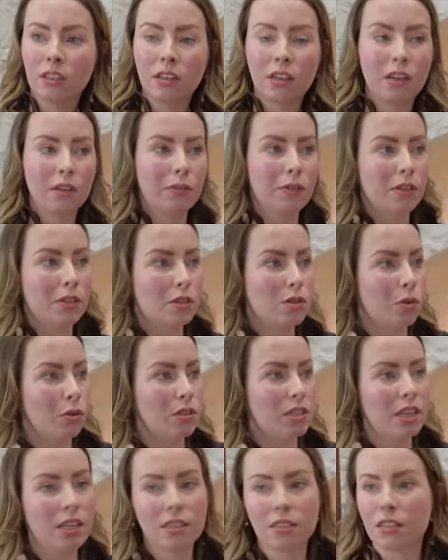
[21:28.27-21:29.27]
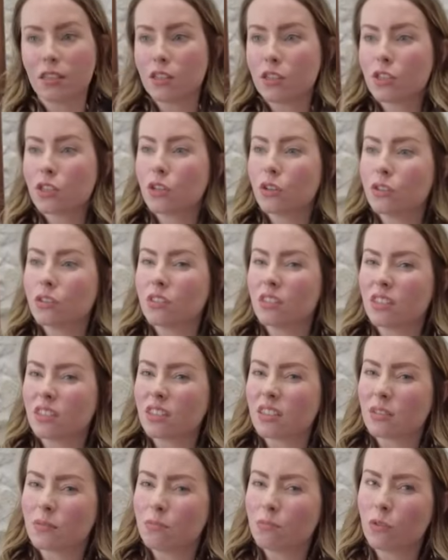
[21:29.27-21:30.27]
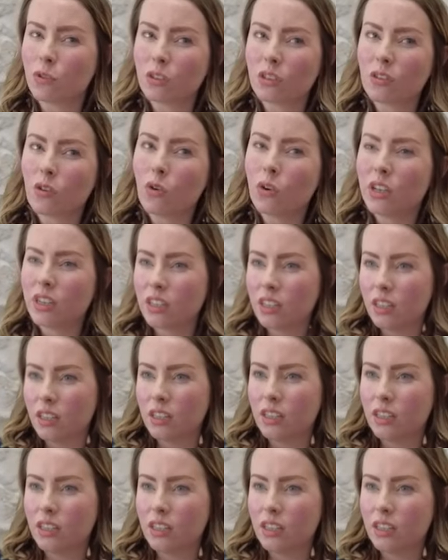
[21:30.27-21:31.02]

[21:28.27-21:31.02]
If it's not tasting as good and it's more oily,